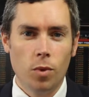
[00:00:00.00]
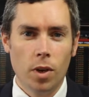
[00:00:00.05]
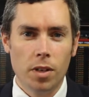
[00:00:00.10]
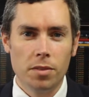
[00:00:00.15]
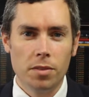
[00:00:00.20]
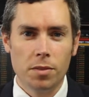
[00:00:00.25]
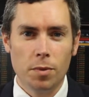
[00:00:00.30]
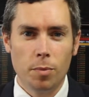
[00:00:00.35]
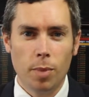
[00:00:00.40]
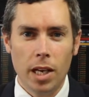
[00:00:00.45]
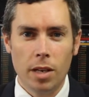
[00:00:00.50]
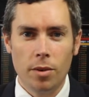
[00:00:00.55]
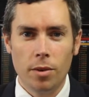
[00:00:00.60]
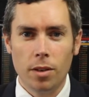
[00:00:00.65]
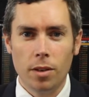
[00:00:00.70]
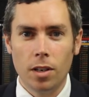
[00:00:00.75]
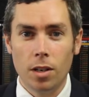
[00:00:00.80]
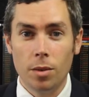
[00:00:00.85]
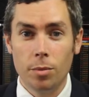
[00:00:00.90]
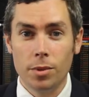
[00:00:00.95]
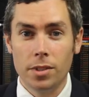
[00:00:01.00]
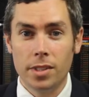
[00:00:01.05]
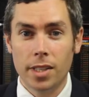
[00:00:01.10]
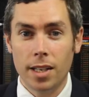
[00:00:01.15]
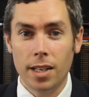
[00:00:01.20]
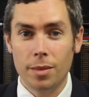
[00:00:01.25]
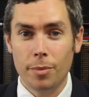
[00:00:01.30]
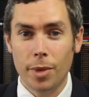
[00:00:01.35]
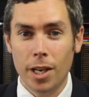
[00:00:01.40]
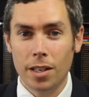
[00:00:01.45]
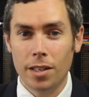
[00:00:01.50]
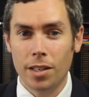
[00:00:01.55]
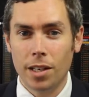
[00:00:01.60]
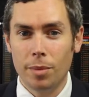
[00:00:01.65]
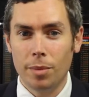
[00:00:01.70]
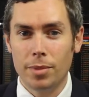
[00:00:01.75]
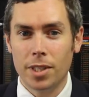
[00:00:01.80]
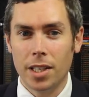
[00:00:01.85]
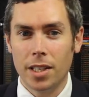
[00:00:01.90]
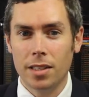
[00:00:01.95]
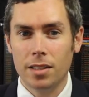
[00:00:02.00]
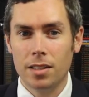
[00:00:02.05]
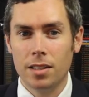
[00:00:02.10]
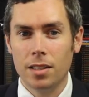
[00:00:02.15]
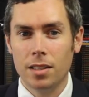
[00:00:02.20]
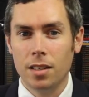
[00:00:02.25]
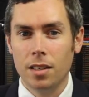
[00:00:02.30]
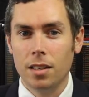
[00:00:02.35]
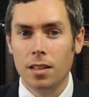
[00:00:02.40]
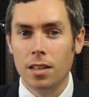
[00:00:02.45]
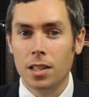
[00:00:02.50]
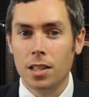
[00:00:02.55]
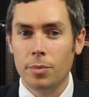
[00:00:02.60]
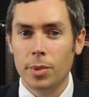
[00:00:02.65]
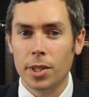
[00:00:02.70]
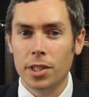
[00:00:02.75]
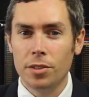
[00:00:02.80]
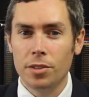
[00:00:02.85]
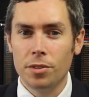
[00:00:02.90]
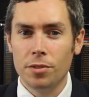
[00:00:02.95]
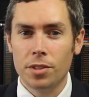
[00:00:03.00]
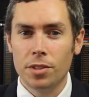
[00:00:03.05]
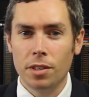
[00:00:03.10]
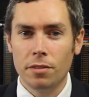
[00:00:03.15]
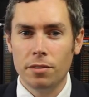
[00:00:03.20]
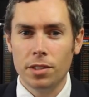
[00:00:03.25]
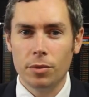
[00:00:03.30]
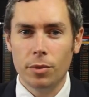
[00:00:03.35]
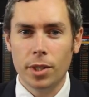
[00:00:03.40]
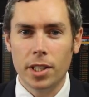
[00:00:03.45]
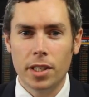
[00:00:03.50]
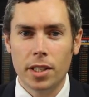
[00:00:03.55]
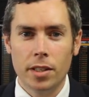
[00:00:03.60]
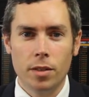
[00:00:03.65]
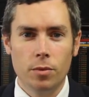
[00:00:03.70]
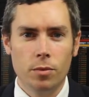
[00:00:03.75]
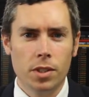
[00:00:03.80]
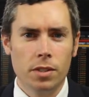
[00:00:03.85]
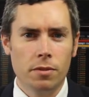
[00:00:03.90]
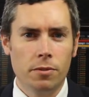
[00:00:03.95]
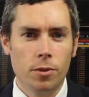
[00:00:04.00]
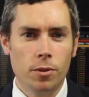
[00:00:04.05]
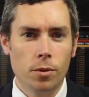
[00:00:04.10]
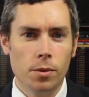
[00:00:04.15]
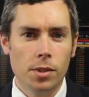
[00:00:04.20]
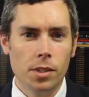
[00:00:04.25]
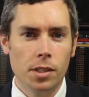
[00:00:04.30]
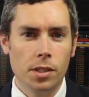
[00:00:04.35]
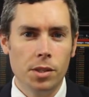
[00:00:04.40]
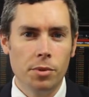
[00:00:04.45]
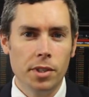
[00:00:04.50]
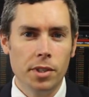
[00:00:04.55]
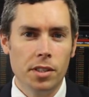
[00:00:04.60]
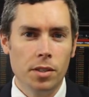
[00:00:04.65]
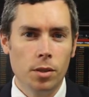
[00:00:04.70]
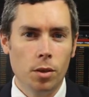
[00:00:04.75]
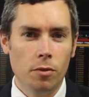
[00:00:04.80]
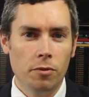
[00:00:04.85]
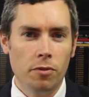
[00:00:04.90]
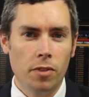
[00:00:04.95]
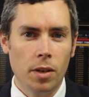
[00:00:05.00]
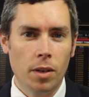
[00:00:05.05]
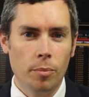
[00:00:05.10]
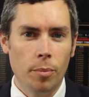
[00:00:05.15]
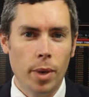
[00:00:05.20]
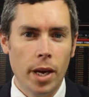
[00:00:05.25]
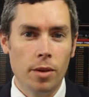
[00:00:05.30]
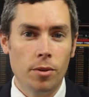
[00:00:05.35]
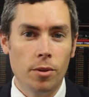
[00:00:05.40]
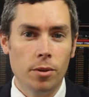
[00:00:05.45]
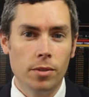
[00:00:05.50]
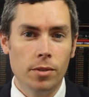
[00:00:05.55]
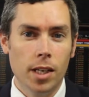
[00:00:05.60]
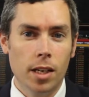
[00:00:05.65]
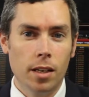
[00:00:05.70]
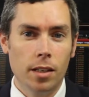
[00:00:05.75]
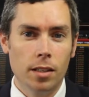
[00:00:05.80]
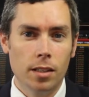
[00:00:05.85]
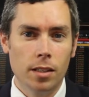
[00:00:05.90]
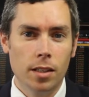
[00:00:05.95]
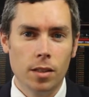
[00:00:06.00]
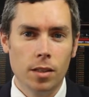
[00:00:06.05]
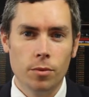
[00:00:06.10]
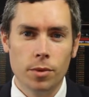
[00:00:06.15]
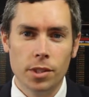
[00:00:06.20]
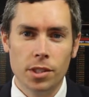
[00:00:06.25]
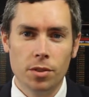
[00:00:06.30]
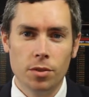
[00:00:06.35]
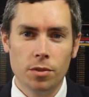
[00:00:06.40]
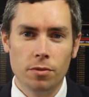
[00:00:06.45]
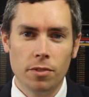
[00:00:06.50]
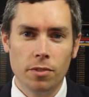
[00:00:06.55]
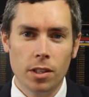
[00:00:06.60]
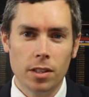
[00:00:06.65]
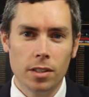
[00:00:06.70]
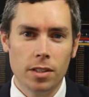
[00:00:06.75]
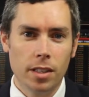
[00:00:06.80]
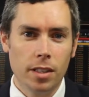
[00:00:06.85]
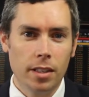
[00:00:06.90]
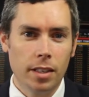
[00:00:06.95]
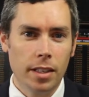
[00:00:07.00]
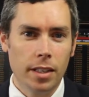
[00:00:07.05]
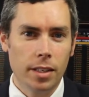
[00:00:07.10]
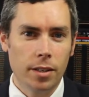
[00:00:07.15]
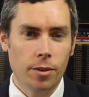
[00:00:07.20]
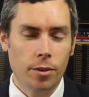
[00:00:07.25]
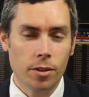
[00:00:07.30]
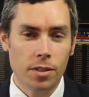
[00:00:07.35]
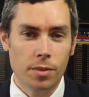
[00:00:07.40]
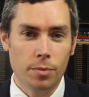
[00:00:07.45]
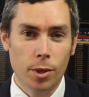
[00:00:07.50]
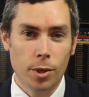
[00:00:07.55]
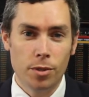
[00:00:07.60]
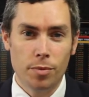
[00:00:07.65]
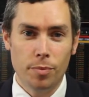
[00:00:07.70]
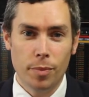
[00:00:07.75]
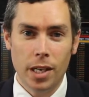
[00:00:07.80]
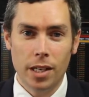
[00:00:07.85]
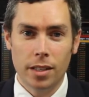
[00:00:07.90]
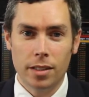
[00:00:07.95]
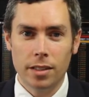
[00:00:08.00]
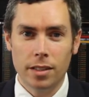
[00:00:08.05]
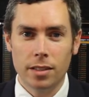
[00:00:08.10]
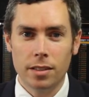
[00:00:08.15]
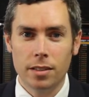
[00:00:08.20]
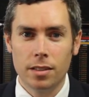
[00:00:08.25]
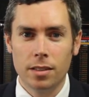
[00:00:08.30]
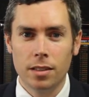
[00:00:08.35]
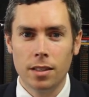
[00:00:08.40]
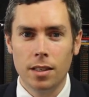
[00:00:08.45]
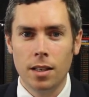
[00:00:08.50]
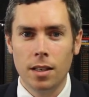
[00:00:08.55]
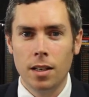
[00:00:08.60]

Welcome to BlackRock Global's Daily Market Update. The big news over the weekend was, of course, the US non-farm payroll data, which saw volatility across most markets.